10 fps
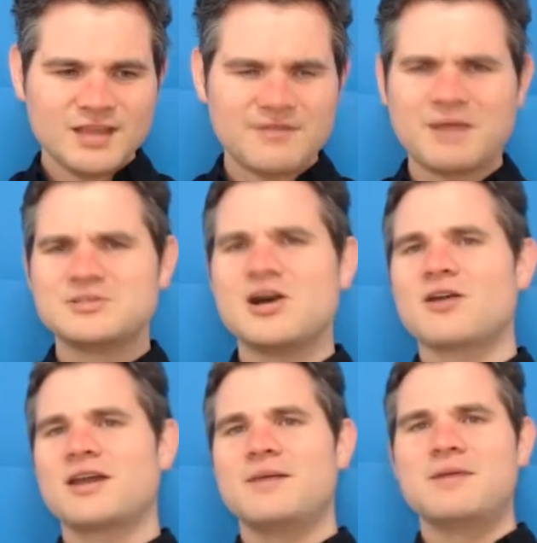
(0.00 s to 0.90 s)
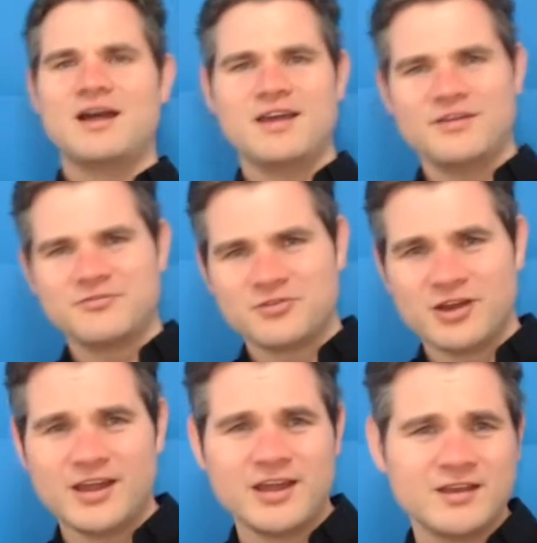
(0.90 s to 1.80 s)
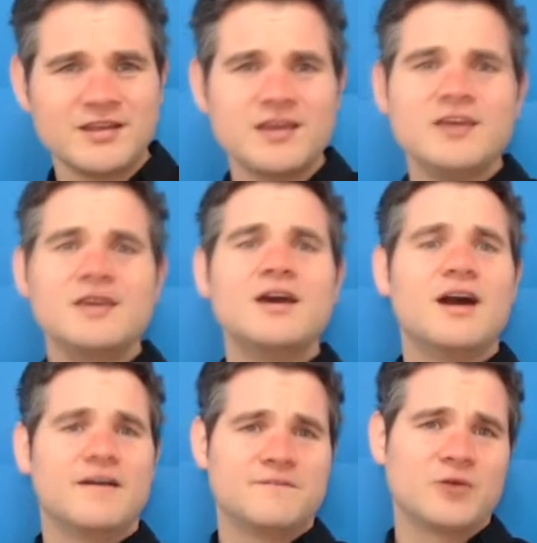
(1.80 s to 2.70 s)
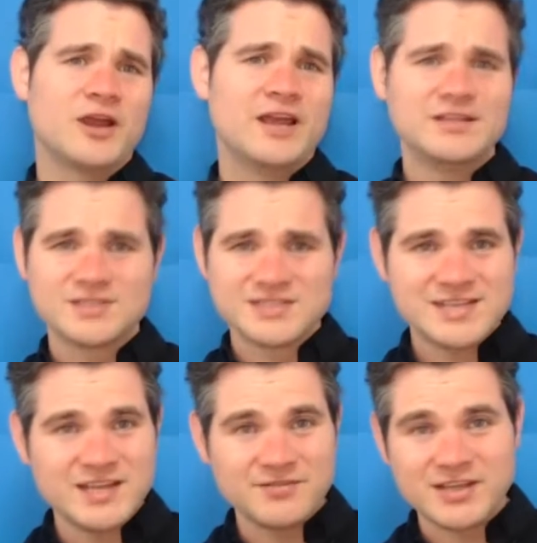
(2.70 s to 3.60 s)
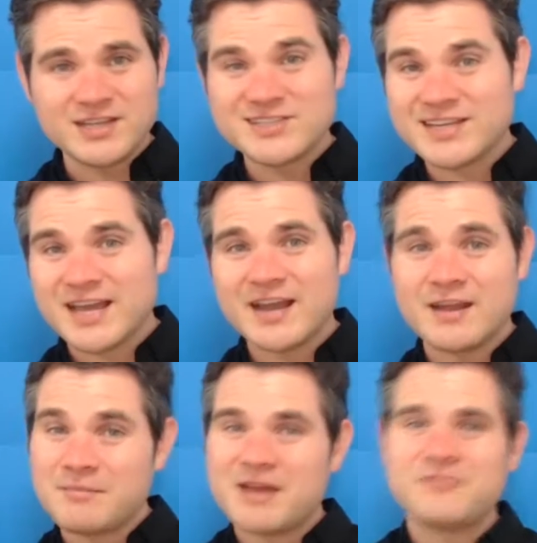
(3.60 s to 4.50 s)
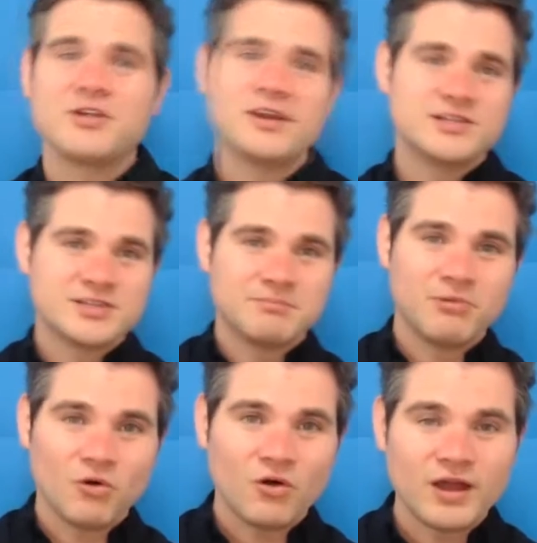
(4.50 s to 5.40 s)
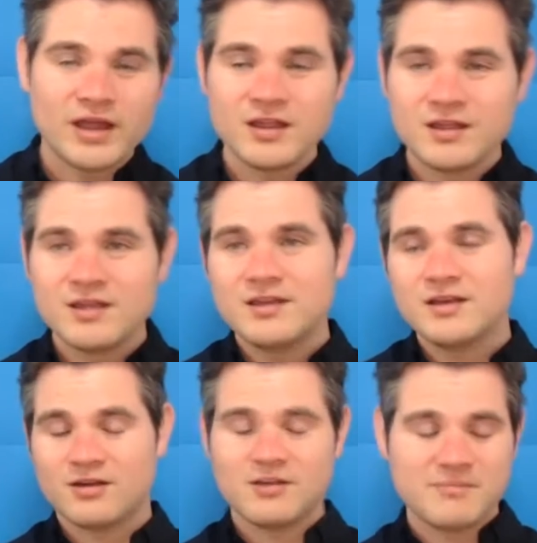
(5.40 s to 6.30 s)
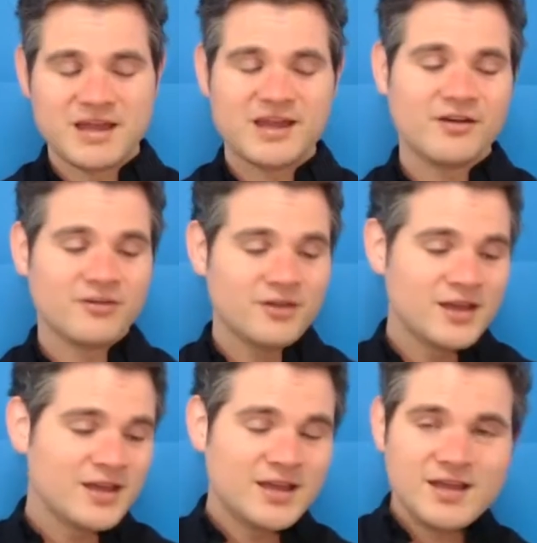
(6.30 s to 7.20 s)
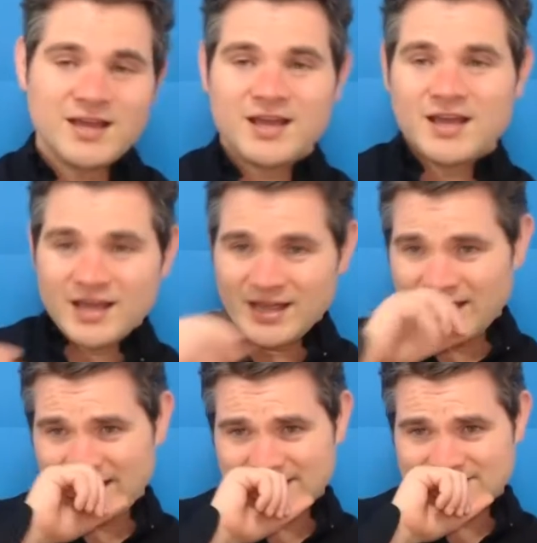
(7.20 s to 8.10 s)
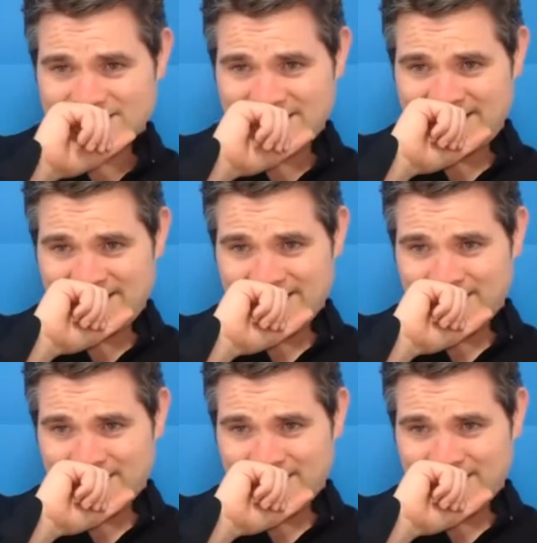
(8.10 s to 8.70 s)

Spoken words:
if I'm talking about a friend's TV set, and my friend is a boy or a male, I can say,